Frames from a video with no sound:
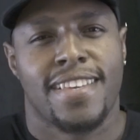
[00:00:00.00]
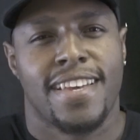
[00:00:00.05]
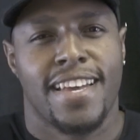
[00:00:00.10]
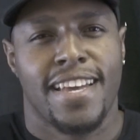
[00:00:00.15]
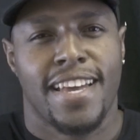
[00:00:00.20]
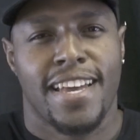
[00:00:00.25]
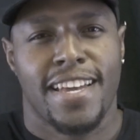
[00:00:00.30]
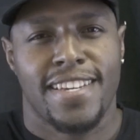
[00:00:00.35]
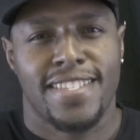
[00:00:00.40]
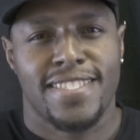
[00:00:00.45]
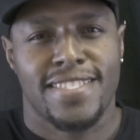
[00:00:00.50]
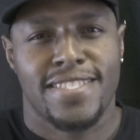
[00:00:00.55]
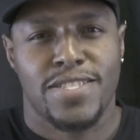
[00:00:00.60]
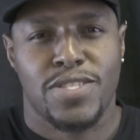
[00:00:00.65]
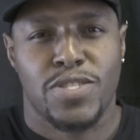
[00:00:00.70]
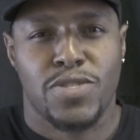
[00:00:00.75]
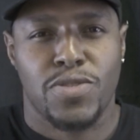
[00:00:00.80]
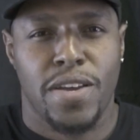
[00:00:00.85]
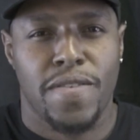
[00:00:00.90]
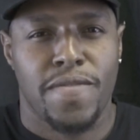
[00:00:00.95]
Hey, this
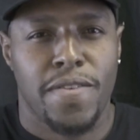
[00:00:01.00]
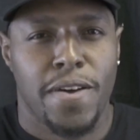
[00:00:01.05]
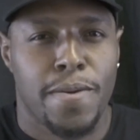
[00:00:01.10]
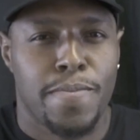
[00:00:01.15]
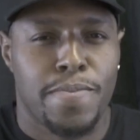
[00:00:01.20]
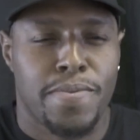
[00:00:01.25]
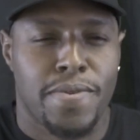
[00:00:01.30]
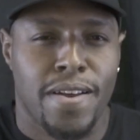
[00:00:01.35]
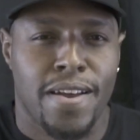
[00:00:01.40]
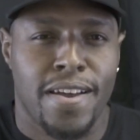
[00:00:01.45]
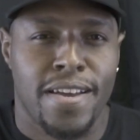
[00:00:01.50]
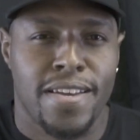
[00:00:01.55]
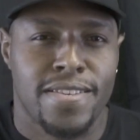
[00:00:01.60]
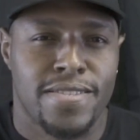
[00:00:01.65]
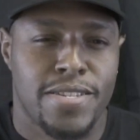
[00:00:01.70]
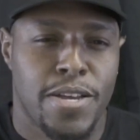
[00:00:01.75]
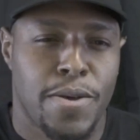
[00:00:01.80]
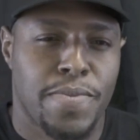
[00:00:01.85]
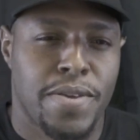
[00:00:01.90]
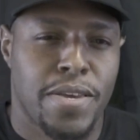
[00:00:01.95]
is Tresvon Pratt,
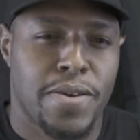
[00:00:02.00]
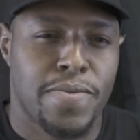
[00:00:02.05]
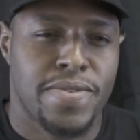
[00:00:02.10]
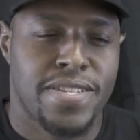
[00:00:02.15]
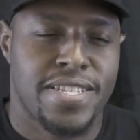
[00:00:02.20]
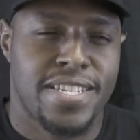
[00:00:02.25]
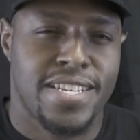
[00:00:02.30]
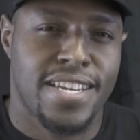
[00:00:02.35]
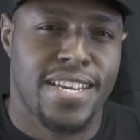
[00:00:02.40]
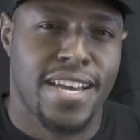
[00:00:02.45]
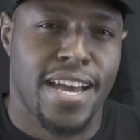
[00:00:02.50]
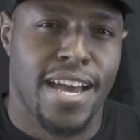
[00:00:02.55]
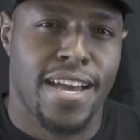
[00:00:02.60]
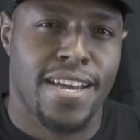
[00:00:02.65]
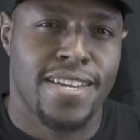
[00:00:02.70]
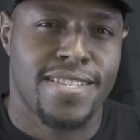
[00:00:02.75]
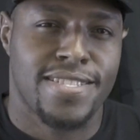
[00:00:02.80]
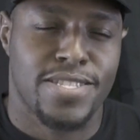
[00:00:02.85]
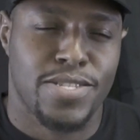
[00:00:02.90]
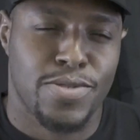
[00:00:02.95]
and I'm here with
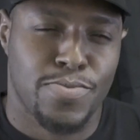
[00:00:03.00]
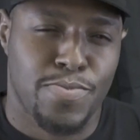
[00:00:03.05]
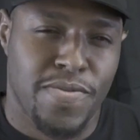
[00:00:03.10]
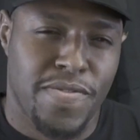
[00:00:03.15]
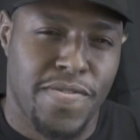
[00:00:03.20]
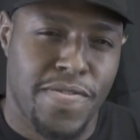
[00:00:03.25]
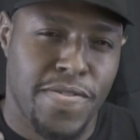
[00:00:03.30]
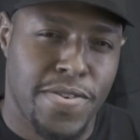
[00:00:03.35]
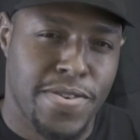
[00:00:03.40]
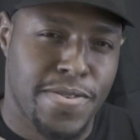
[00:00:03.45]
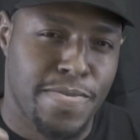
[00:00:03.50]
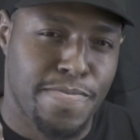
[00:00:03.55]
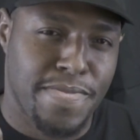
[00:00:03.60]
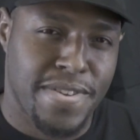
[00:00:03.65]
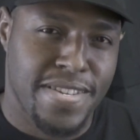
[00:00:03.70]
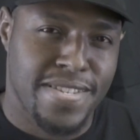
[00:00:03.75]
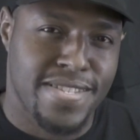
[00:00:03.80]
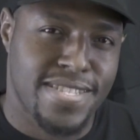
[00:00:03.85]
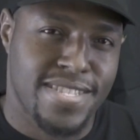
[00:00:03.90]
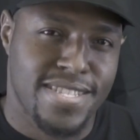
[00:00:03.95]
D.I. This is Before the
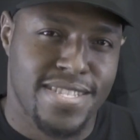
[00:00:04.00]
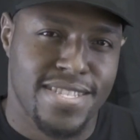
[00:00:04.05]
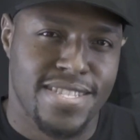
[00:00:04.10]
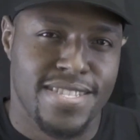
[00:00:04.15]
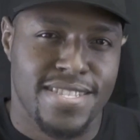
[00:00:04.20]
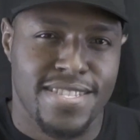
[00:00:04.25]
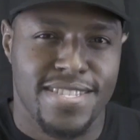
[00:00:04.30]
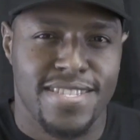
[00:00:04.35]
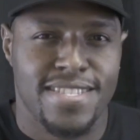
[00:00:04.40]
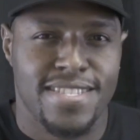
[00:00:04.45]
Millions.